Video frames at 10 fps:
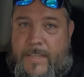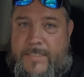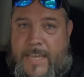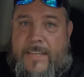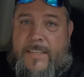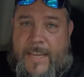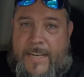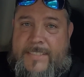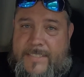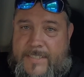Exactly, and
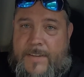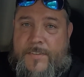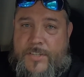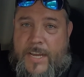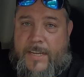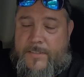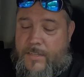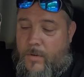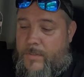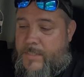it's a safety jacket,
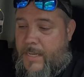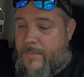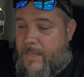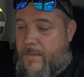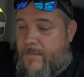so it's got that